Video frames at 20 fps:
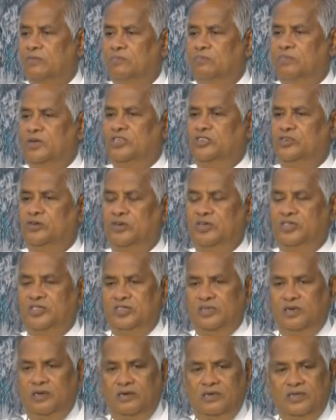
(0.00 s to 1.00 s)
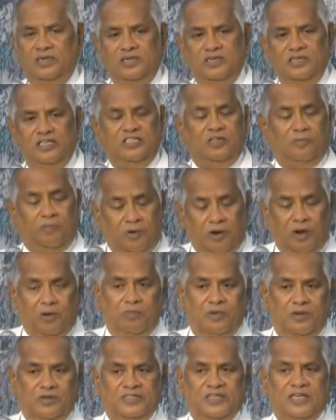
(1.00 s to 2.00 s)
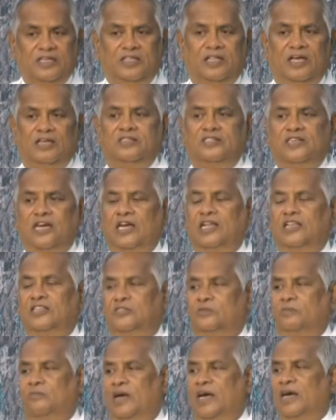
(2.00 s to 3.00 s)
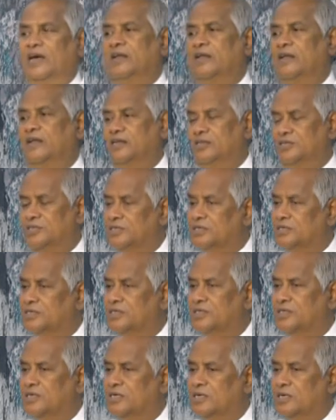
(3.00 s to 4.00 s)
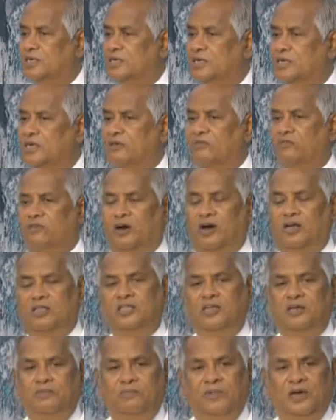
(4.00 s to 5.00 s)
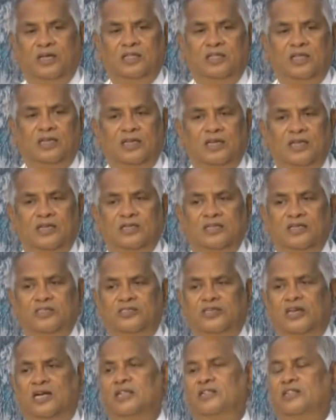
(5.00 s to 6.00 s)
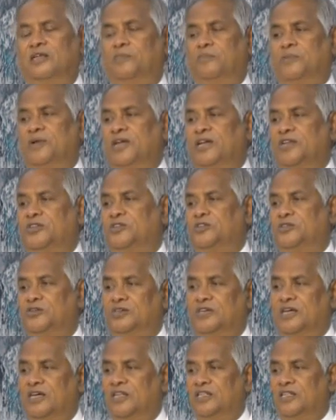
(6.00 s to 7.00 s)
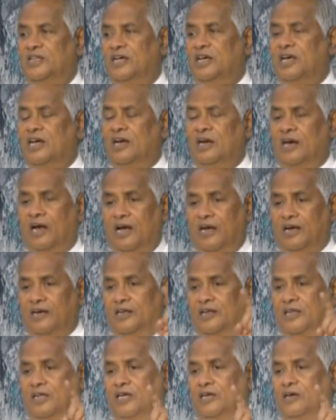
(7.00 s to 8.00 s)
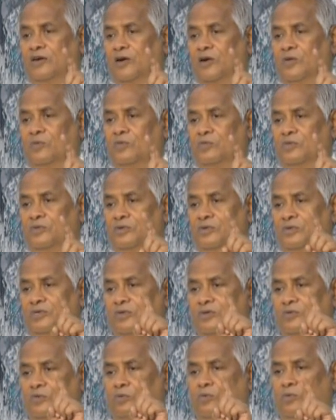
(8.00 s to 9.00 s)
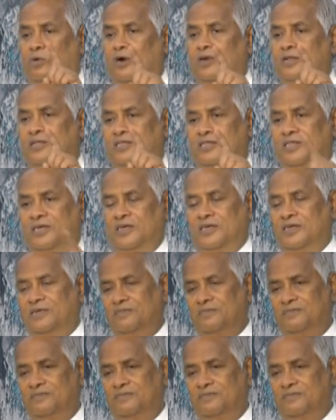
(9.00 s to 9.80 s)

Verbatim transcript: Mature children. It's a problem, say, the child's marriage. Father, mother, and the child, they pray together, agreeing on one thing.